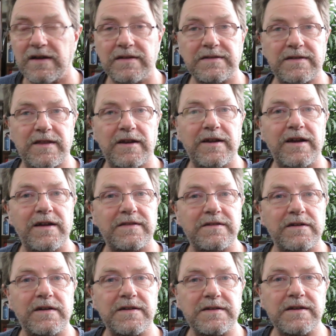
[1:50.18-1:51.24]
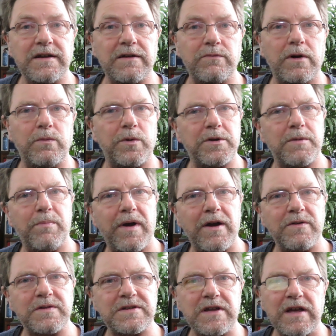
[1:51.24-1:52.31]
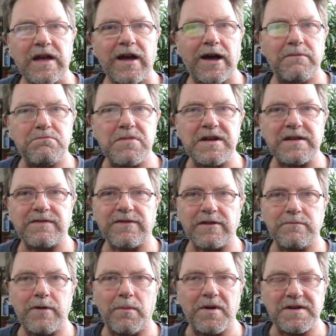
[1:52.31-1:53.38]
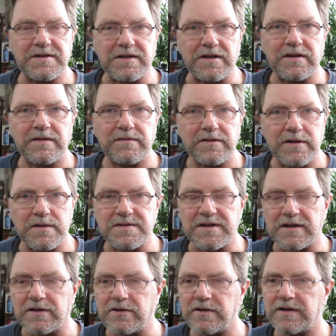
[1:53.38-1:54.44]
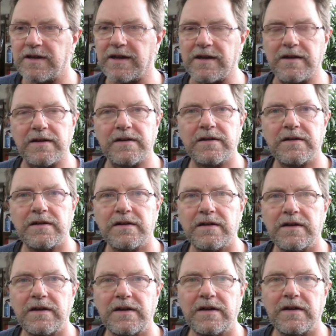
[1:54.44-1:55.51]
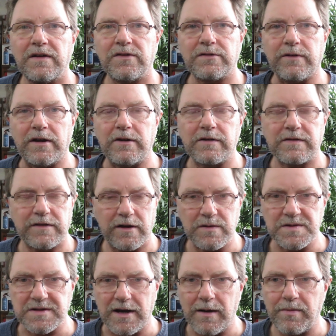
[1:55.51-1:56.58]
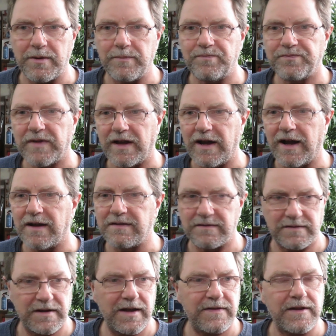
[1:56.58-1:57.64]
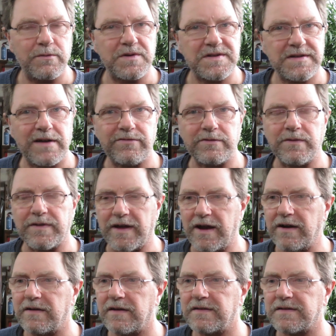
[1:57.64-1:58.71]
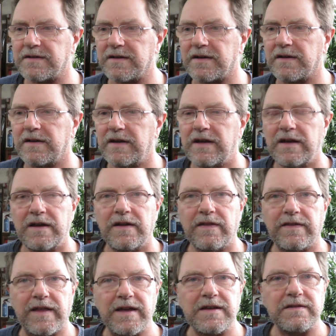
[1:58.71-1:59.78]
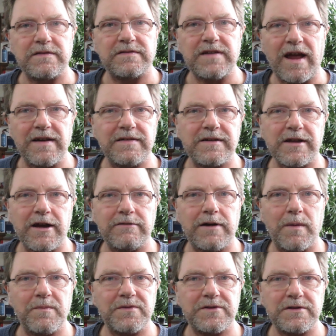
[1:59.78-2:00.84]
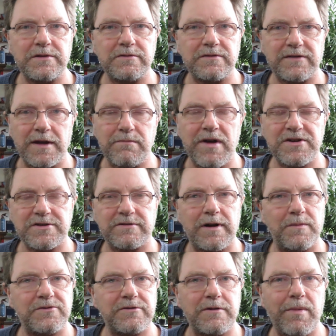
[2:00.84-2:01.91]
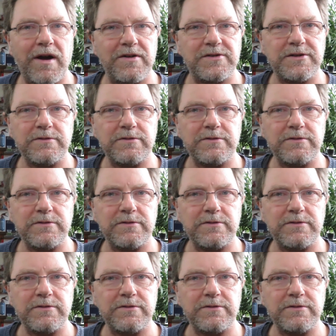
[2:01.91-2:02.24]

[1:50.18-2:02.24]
So then I had the idea, well, what about a meat thermometer used in cooking? So I looked those up, and yeah, there were several there, and they tend to go up to, they measure up to about